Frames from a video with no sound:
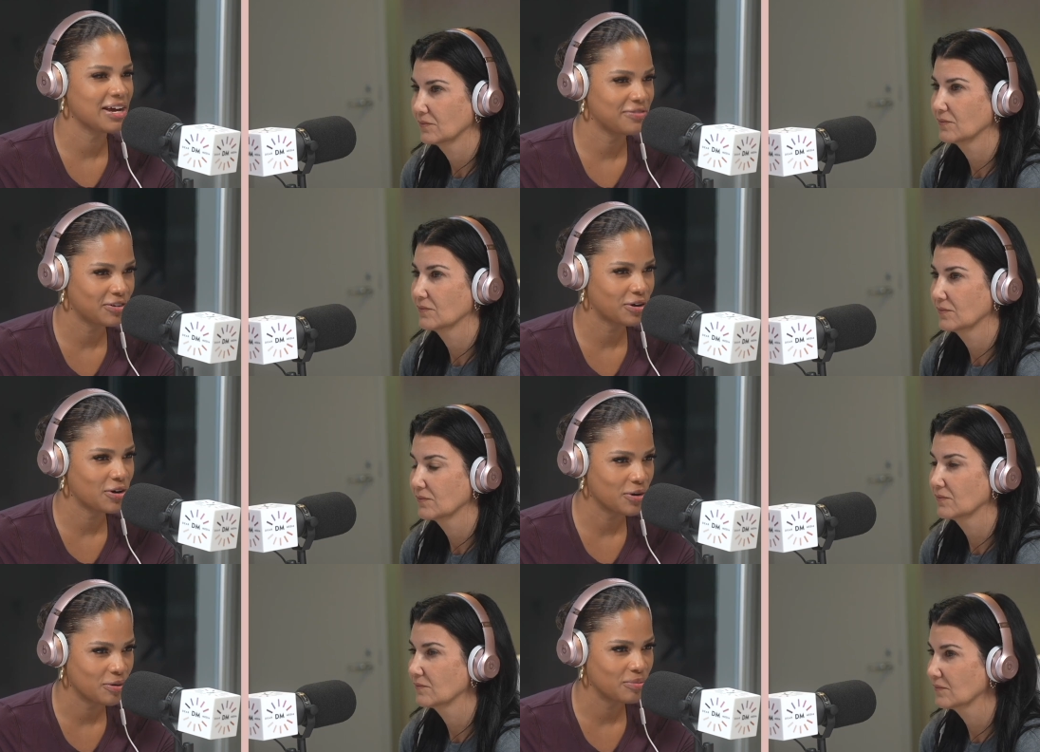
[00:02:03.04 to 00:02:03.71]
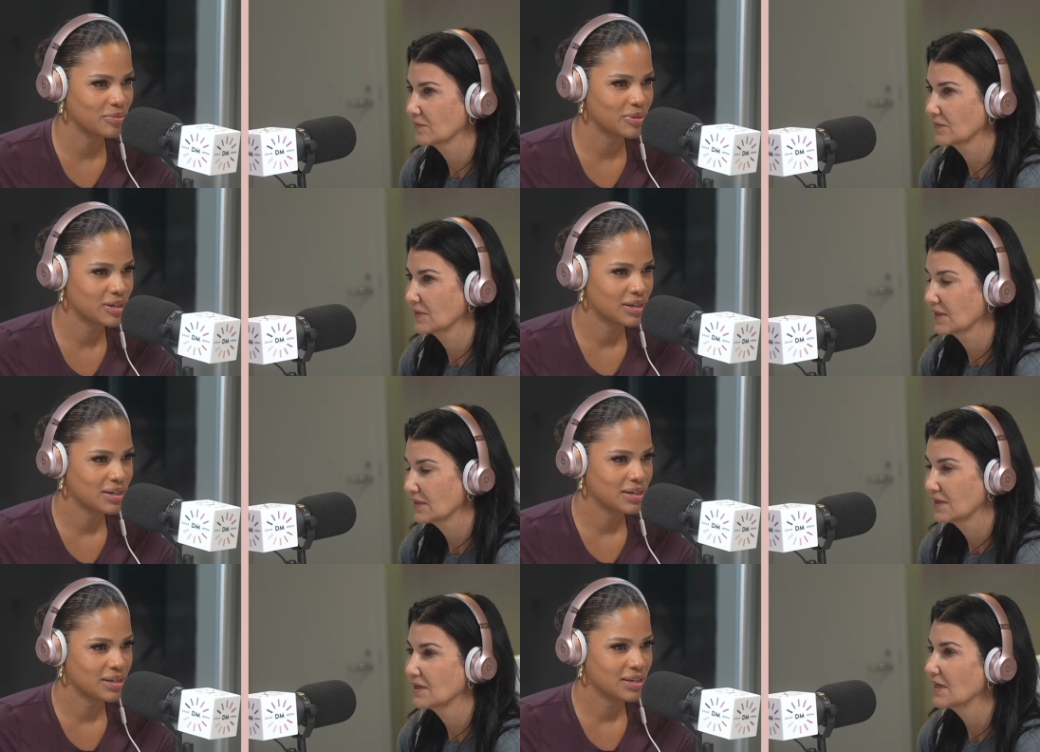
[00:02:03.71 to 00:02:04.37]
Speaker 1: of your home.
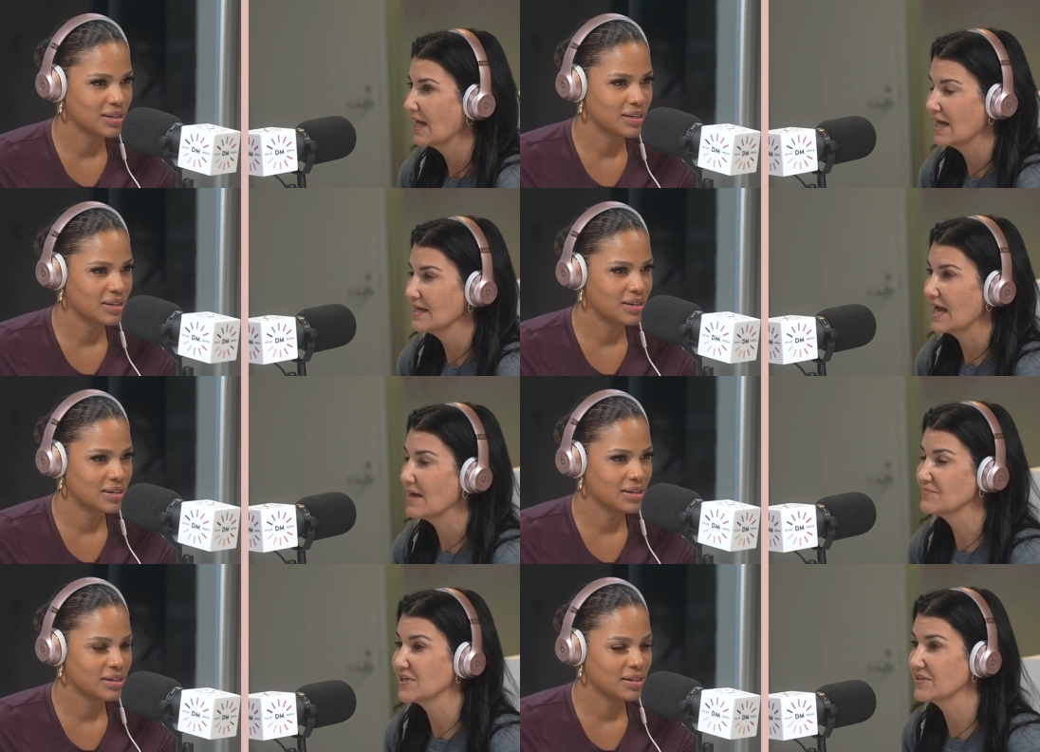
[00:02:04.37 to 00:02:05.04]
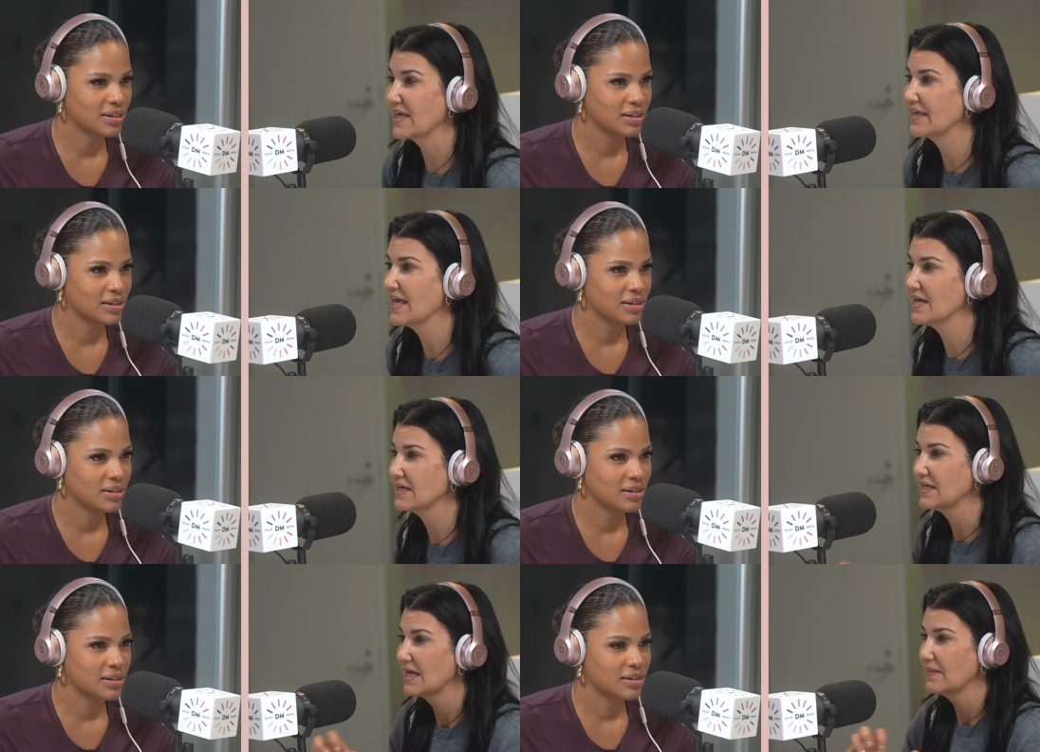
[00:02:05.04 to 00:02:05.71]
Speaker 2: Absolutely.
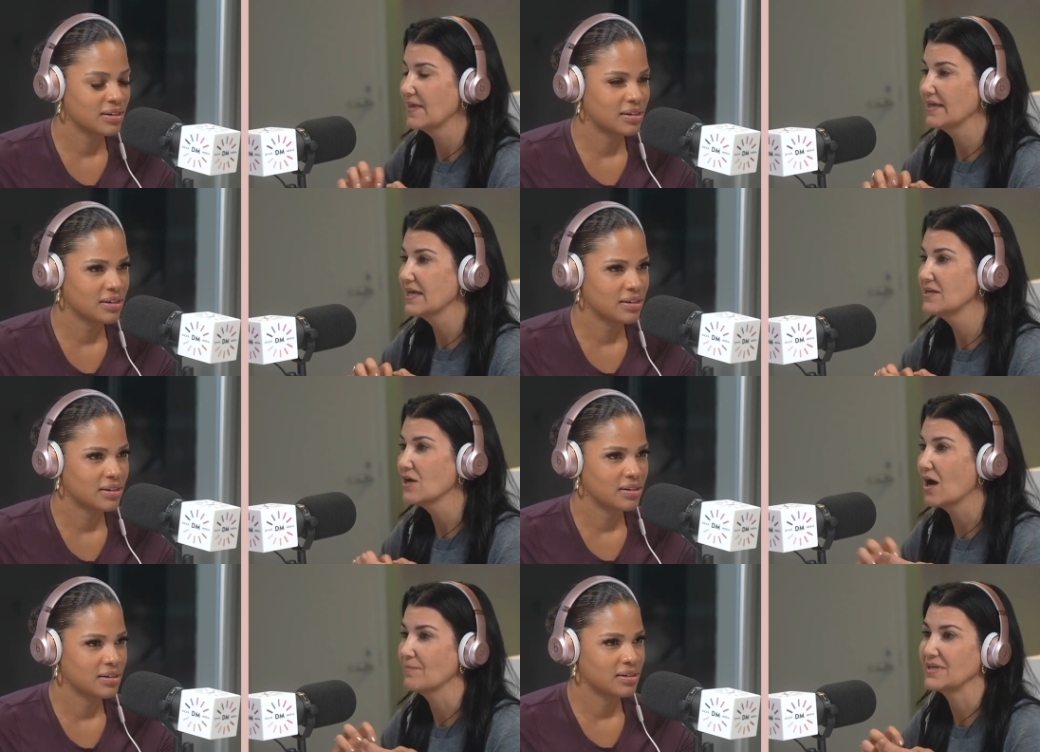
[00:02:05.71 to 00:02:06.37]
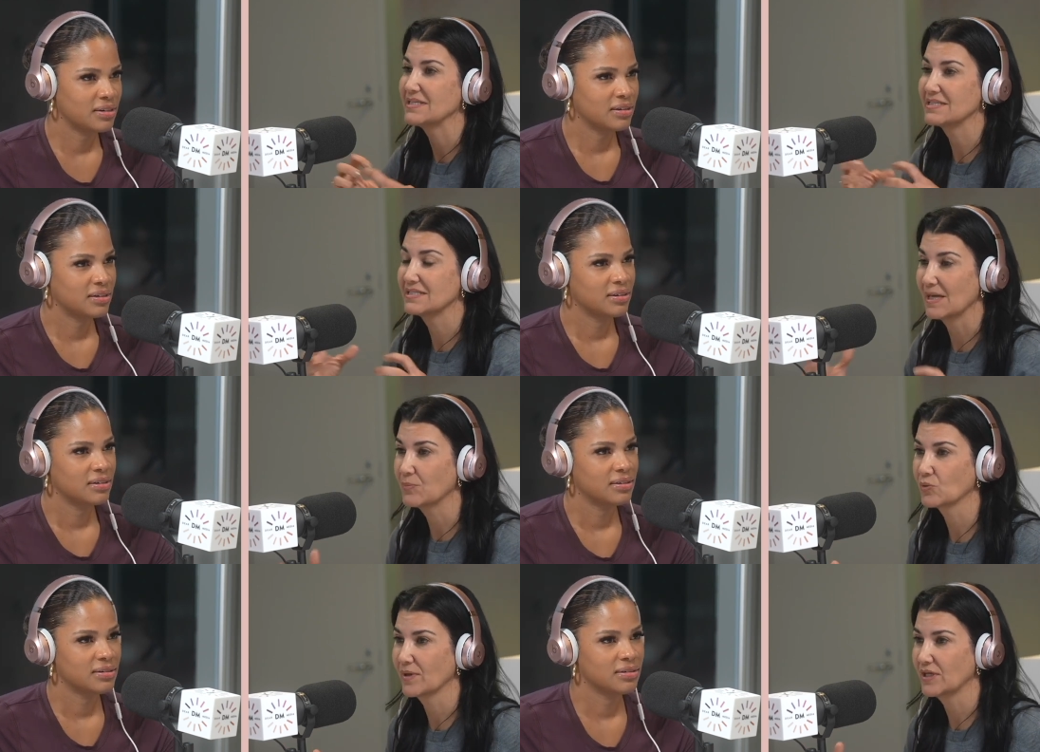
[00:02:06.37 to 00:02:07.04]
They cannot be
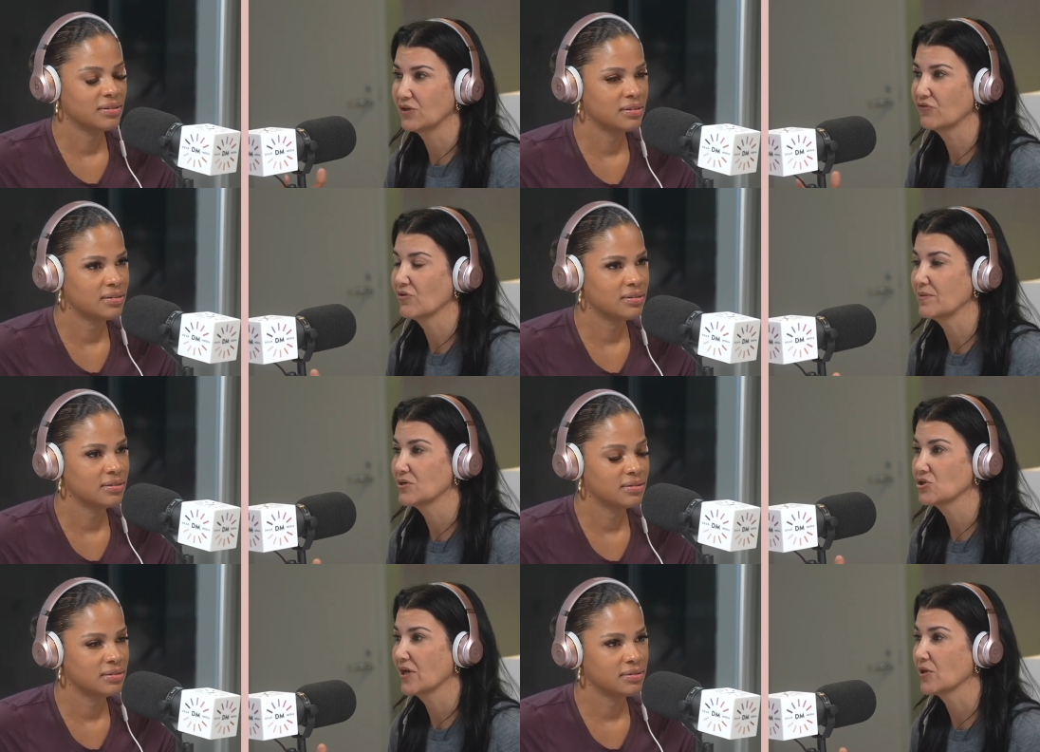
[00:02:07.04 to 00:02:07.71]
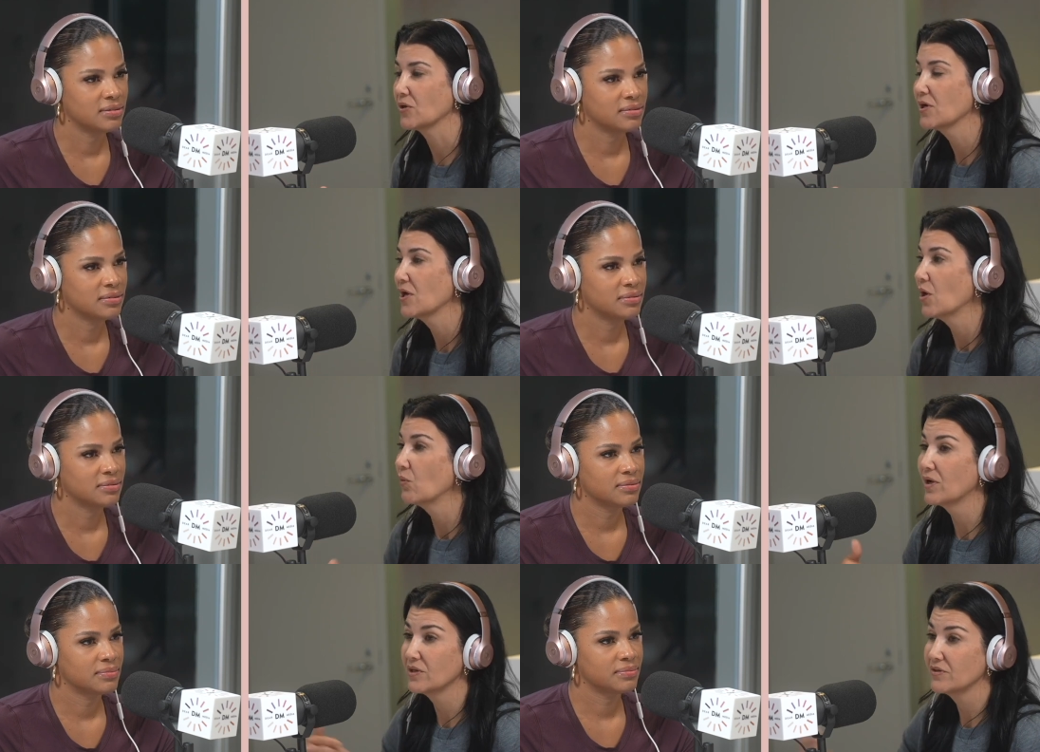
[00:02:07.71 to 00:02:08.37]
separated from each other.
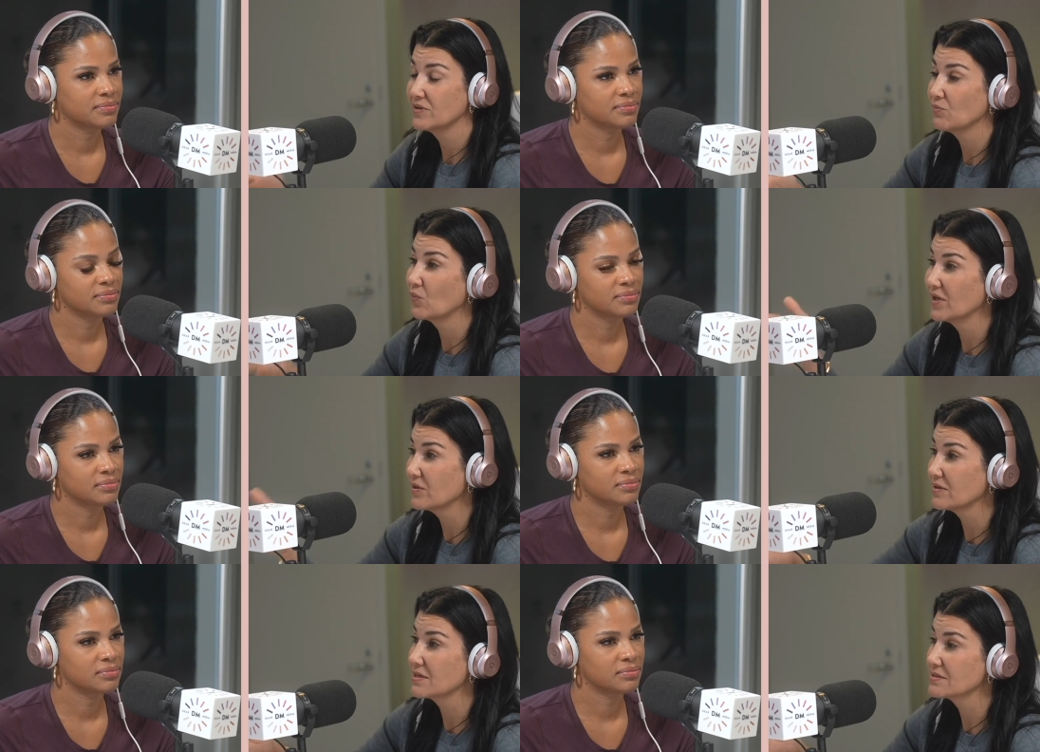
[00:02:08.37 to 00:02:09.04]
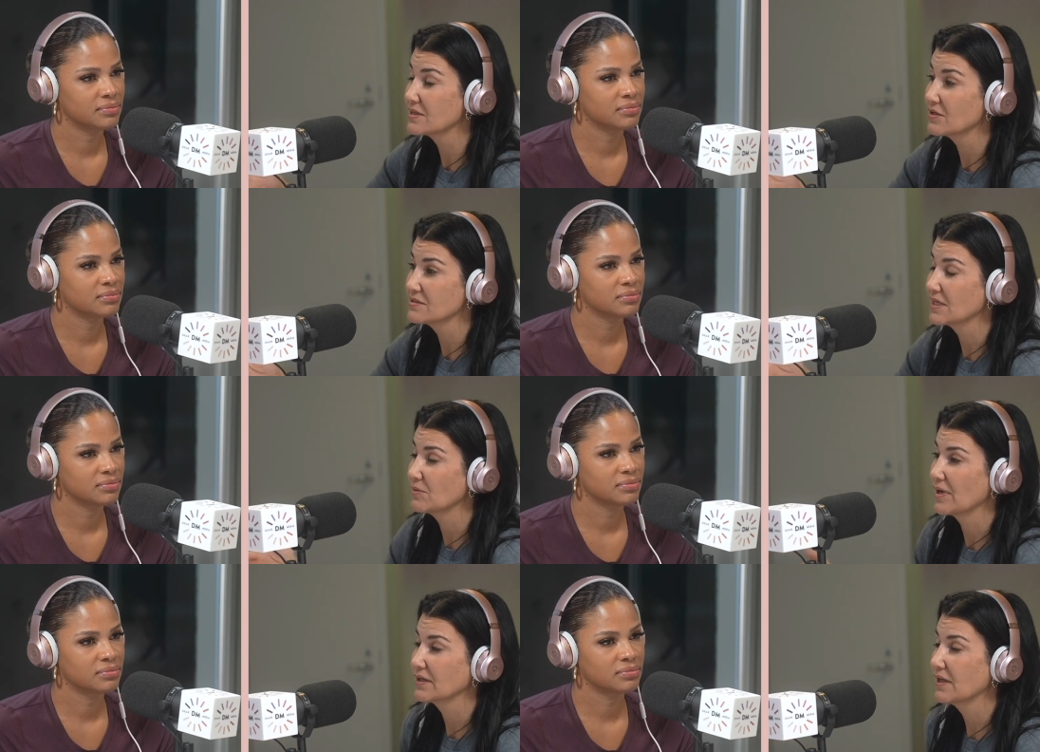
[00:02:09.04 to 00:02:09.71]
One of the things that I'll say to
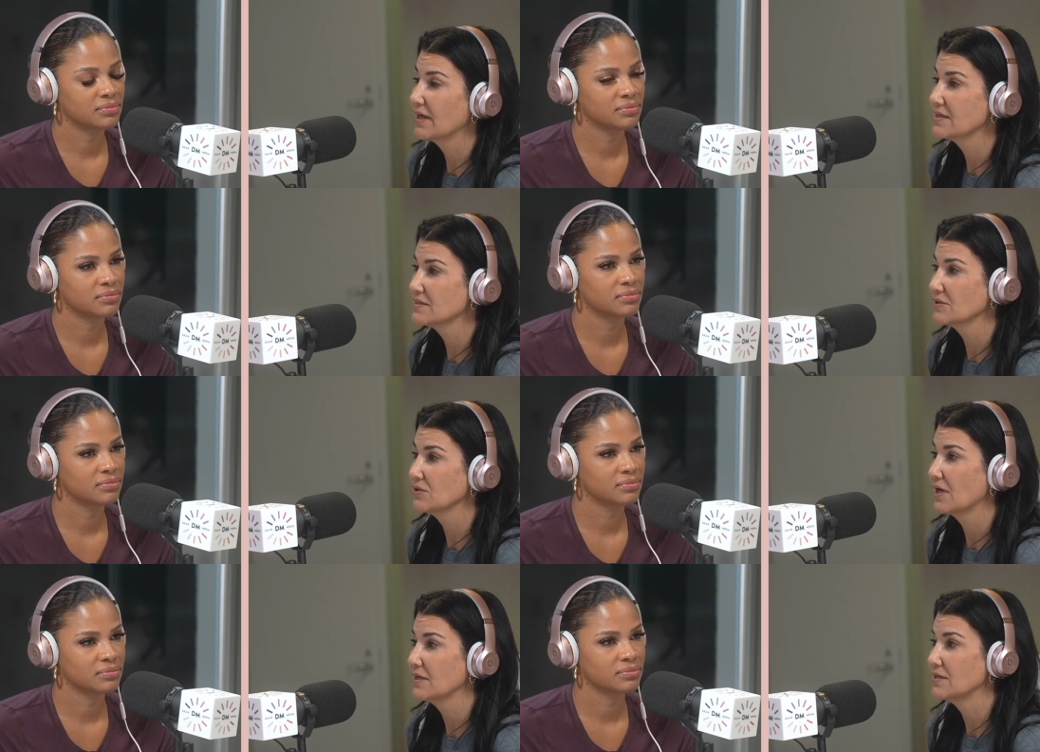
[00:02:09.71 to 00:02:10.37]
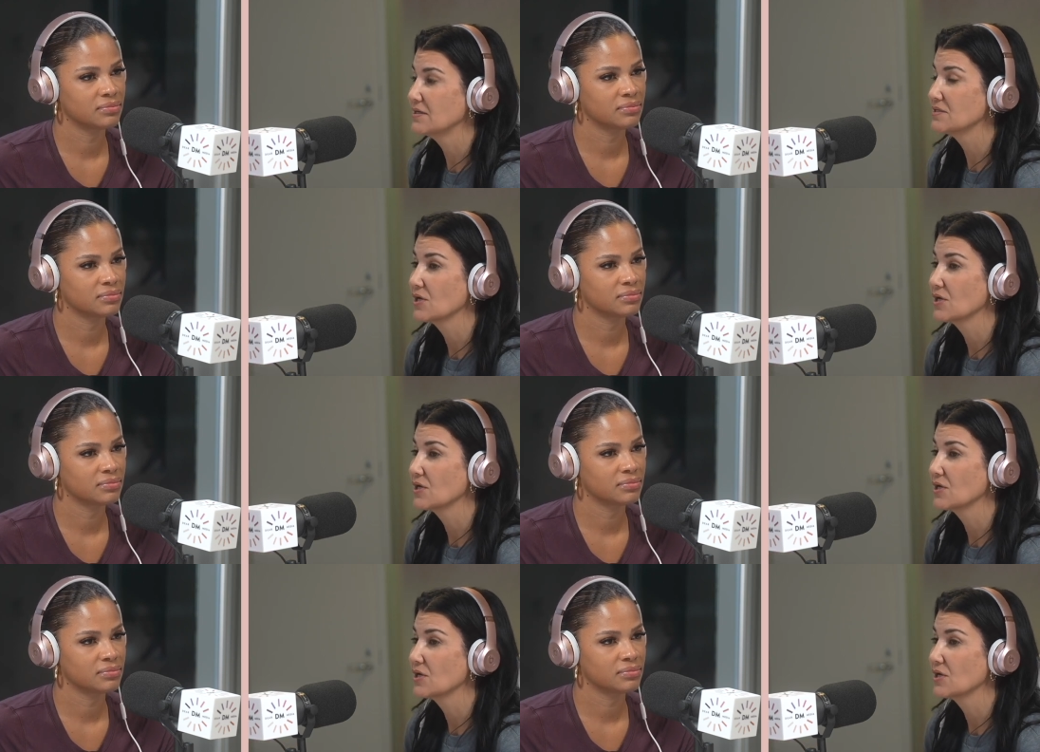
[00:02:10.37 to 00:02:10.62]
my clients a lot is,